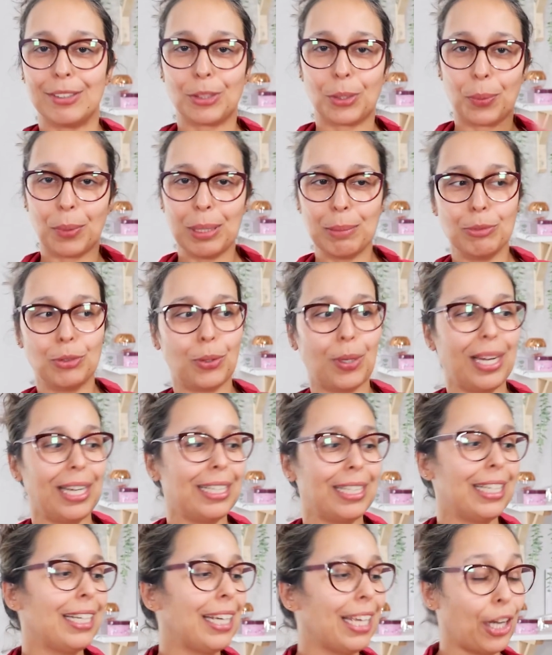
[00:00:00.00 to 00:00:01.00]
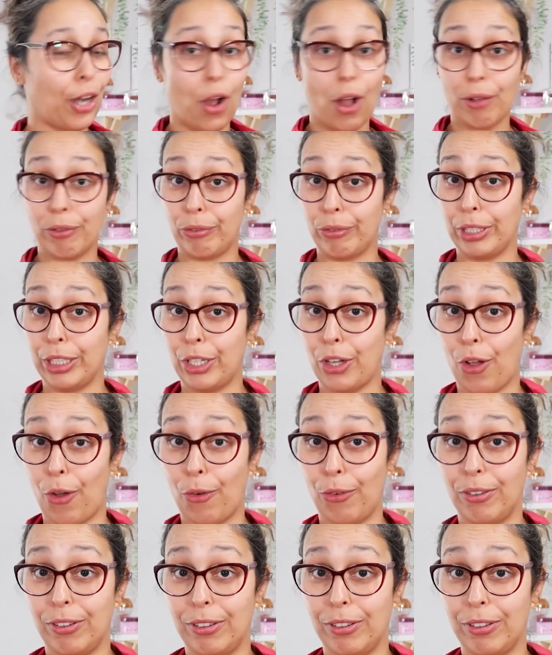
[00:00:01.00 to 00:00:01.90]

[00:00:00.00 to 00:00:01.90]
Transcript: Scrum training, and off we go.